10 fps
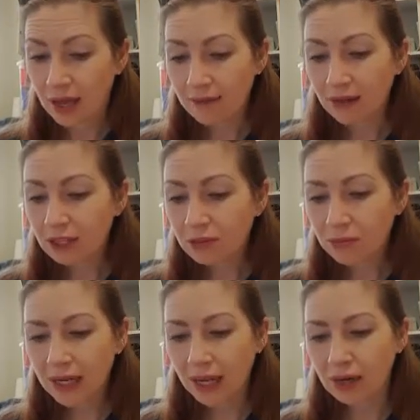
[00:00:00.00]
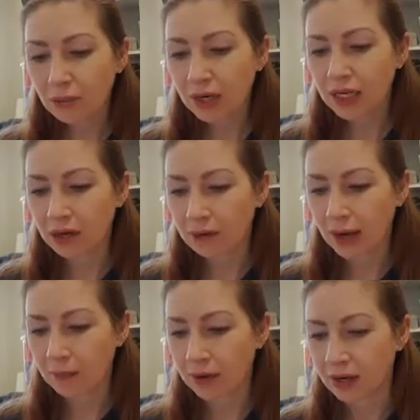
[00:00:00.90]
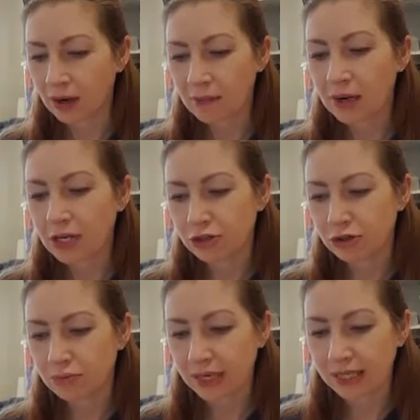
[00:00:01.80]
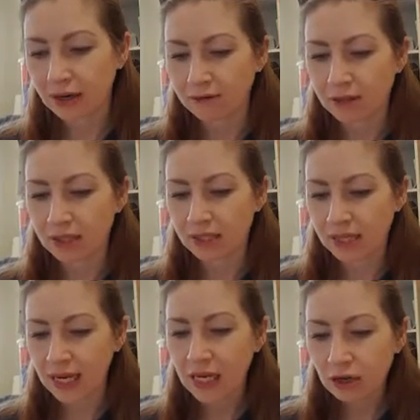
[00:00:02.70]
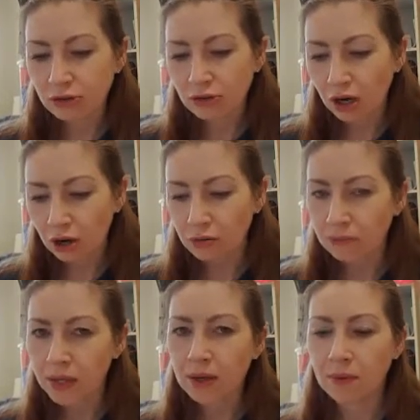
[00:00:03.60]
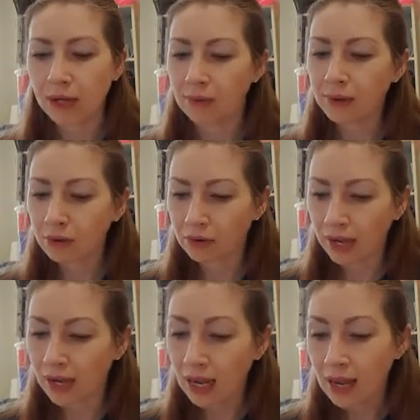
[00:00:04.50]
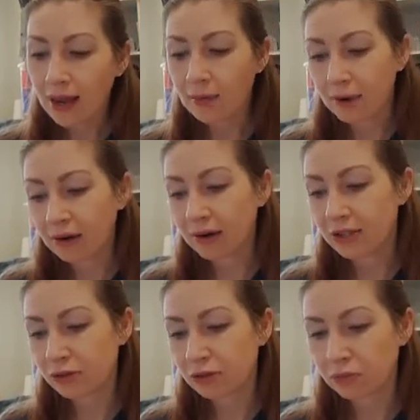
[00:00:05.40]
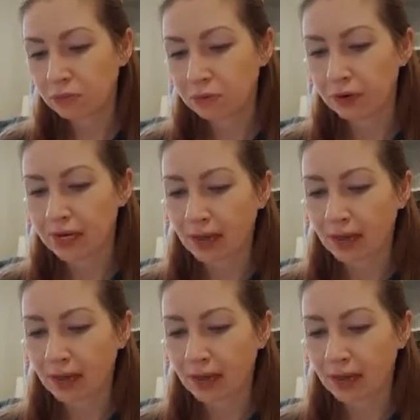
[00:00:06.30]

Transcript: If I don't make NYU happen, I might doom myself to the stay close to home, become a lawyer, and marry a suitable boy